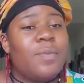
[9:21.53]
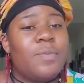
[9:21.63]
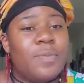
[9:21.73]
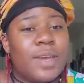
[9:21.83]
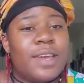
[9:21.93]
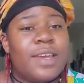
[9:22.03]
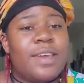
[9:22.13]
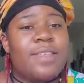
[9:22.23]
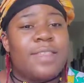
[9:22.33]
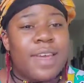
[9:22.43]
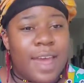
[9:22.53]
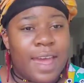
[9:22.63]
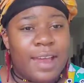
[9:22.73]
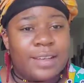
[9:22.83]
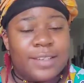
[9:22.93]
Being
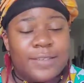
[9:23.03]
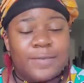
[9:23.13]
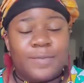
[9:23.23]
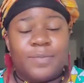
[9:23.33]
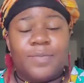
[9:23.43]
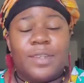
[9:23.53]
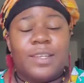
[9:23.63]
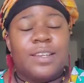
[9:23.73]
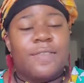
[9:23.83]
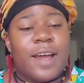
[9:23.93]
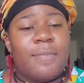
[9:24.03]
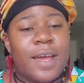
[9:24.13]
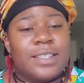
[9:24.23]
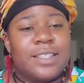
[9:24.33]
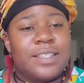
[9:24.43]
that the divine
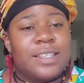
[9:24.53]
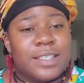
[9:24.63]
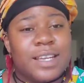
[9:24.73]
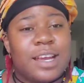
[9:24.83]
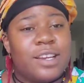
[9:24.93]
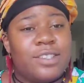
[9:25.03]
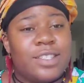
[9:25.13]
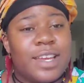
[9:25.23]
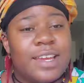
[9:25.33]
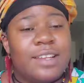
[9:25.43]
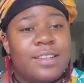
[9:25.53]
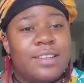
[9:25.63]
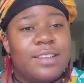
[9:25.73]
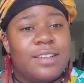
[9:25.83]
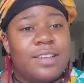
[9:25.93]
masculine does not understand
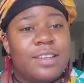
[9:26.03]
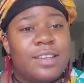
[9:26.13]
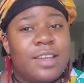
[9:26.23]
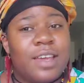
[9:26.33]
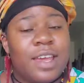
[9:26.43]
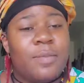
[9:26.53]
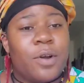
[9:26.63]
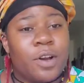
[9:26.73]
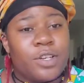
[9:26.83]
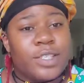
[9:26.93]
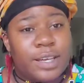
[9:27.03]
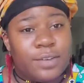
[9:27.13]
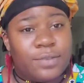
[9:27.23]
him or herself.